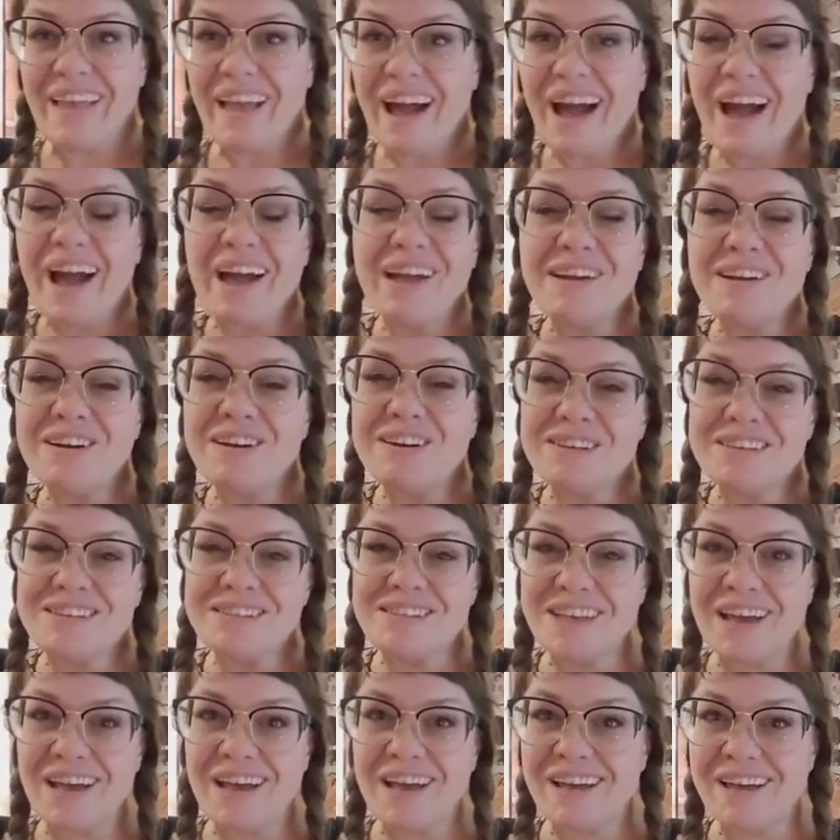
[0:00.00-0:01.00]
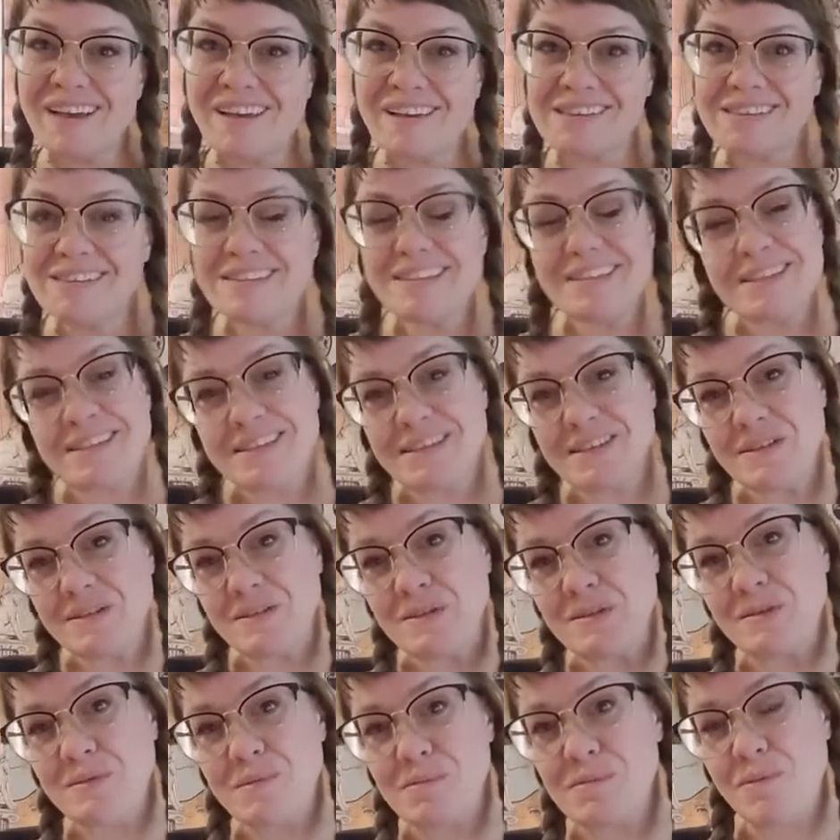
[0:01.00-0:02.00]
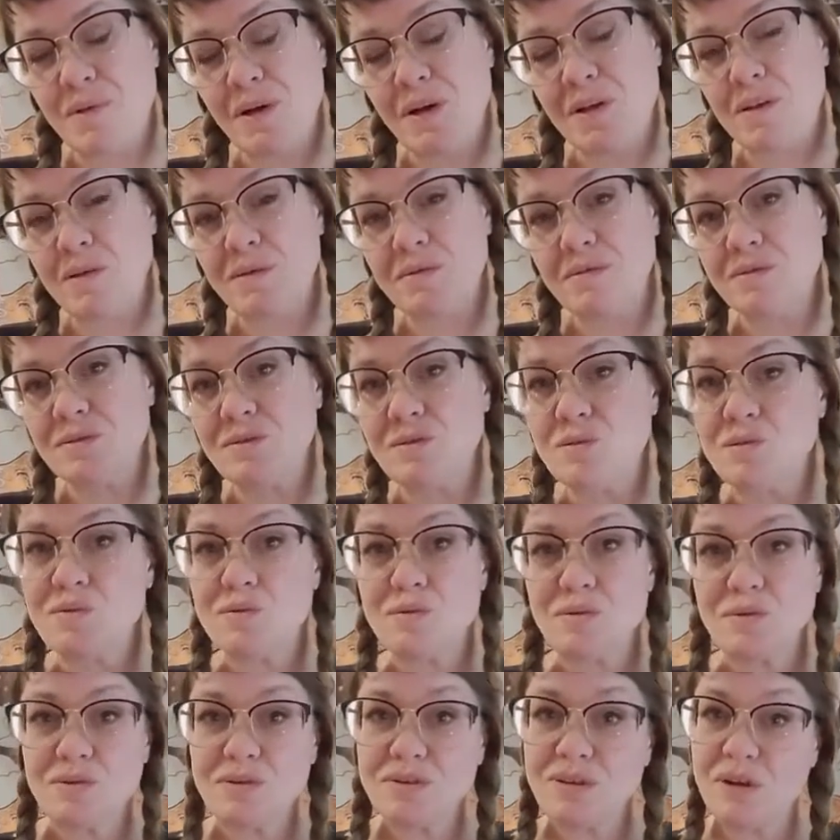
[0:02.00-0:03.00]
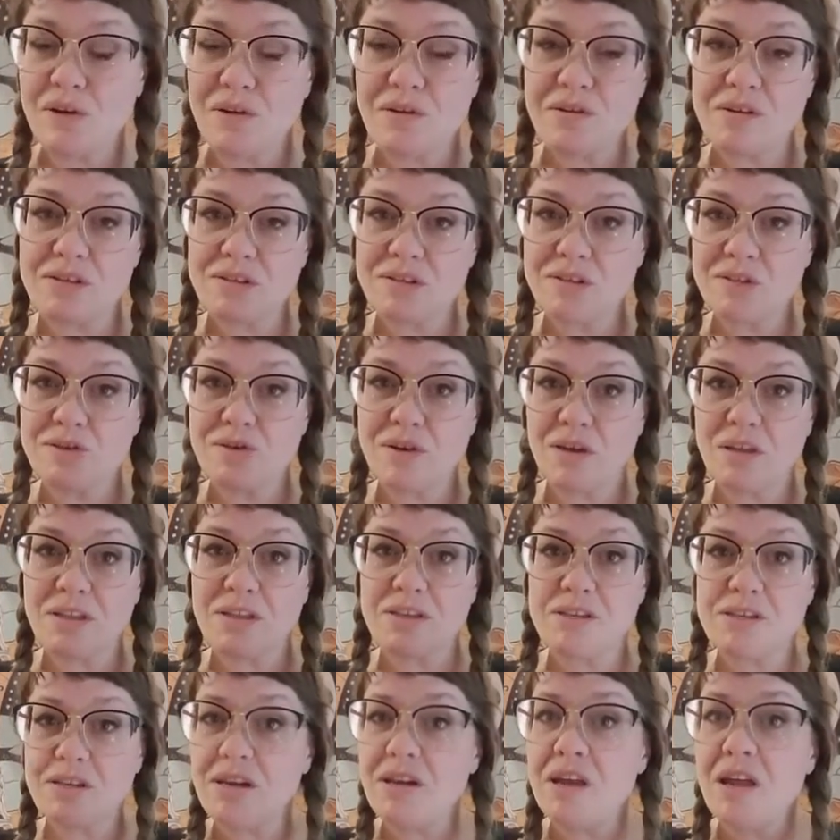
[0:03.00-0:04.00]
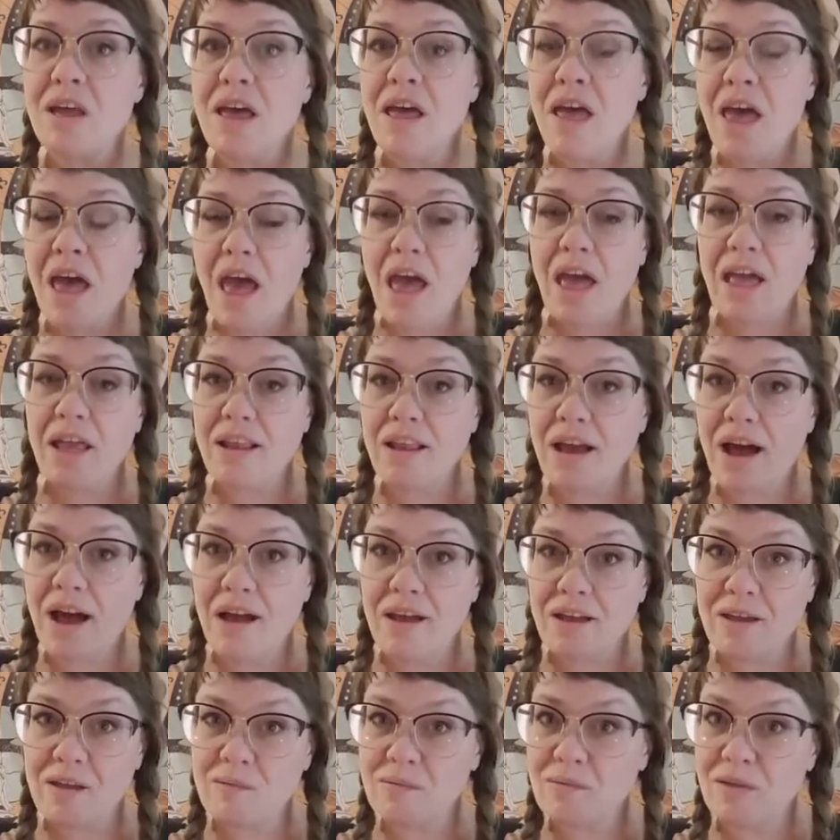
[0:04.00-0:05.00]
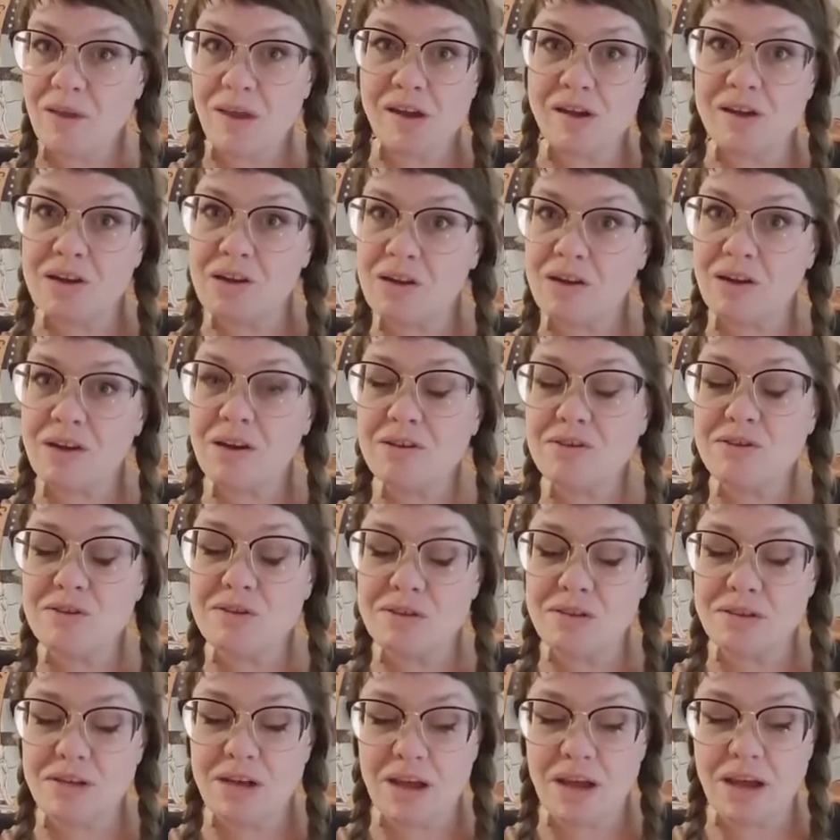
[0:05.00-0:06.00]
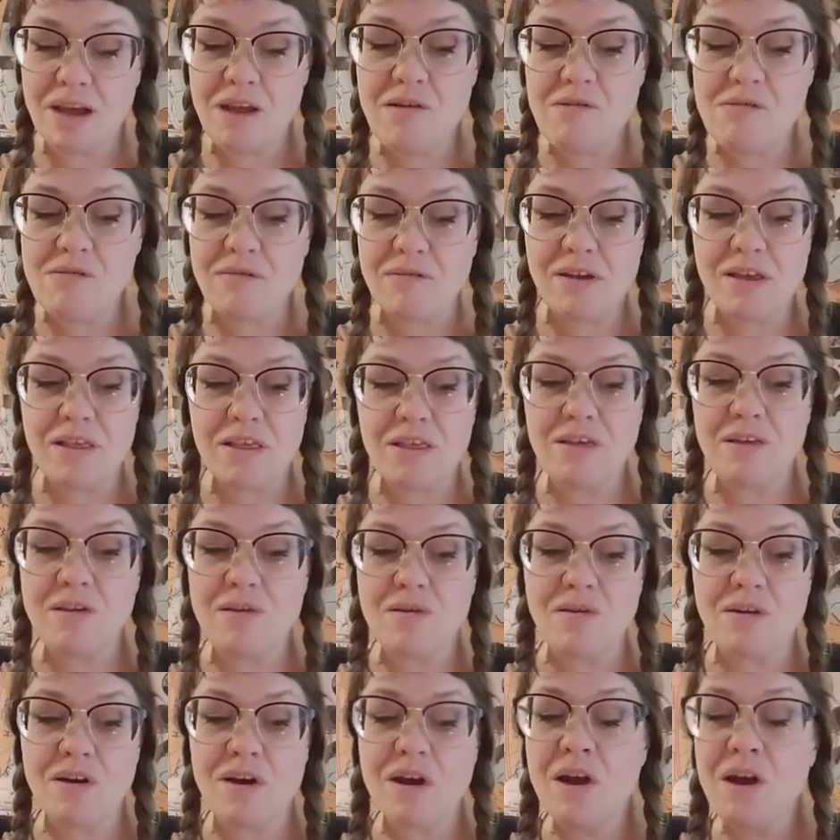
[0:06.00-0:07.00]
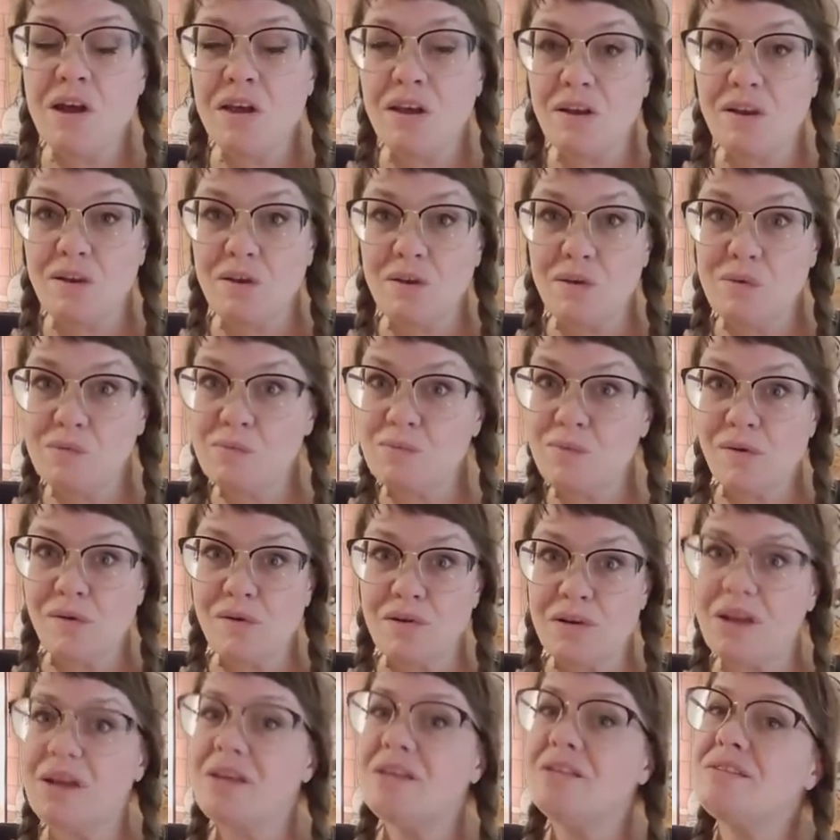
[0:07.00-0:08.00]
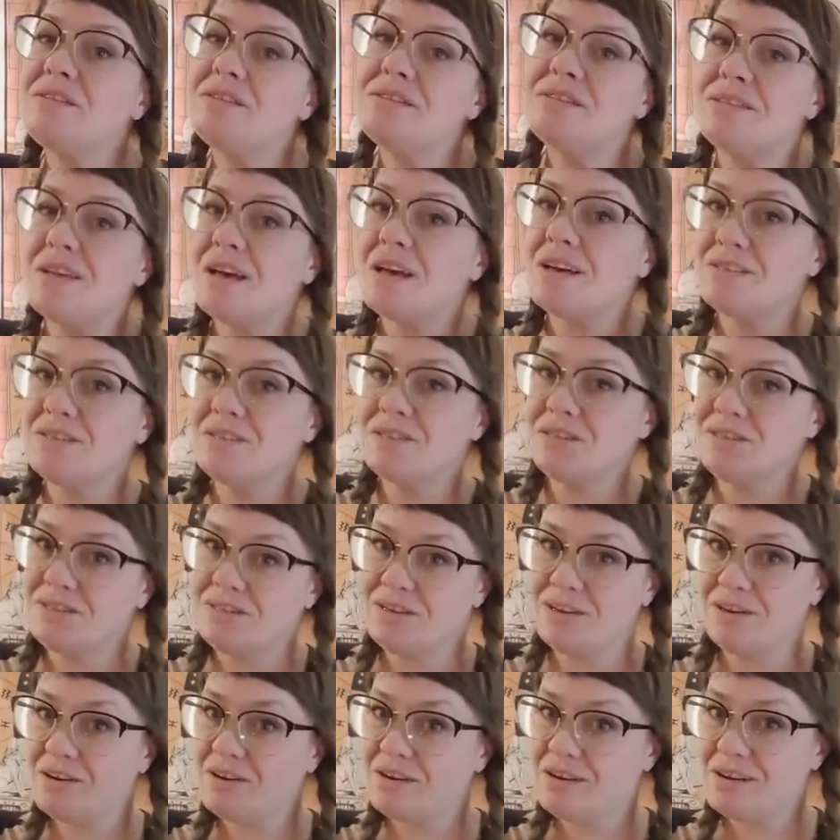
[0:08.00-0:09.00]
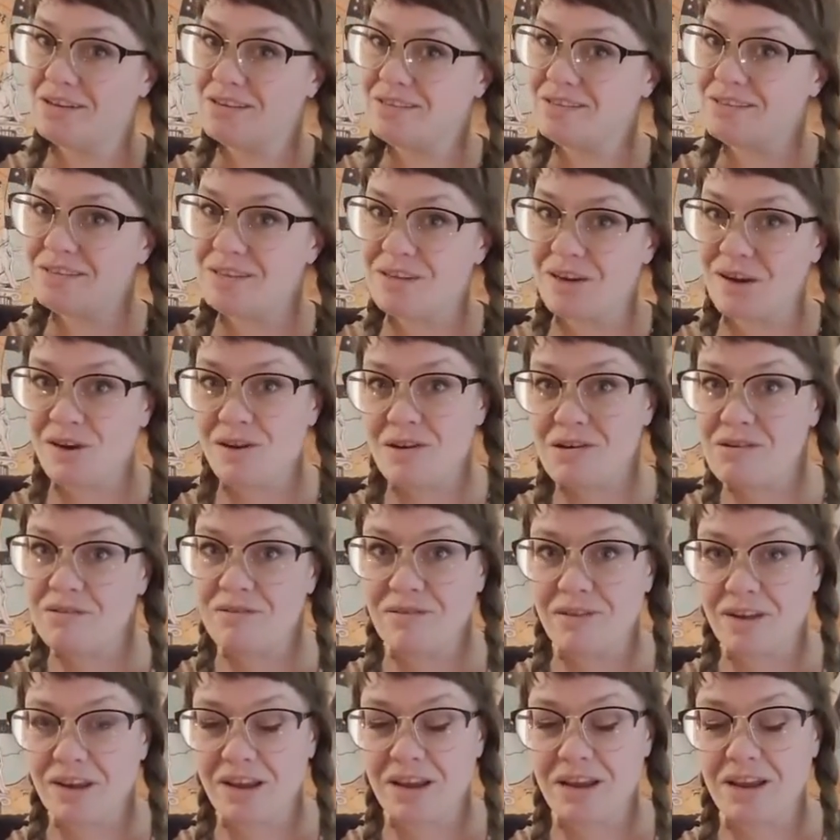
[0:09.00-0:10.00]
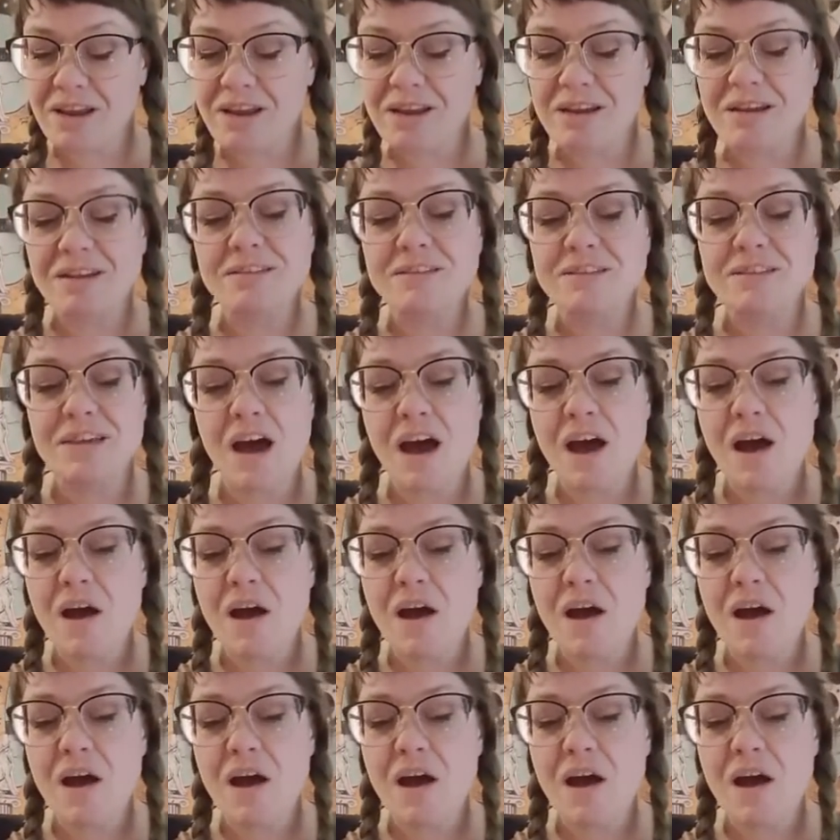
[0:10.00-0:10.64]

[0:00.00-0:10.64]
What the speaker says: Hi Earth Signs, this is Molly with Soul School Tarot and Astrology, and I am here today with your new moon in Sagittarius tarot readings.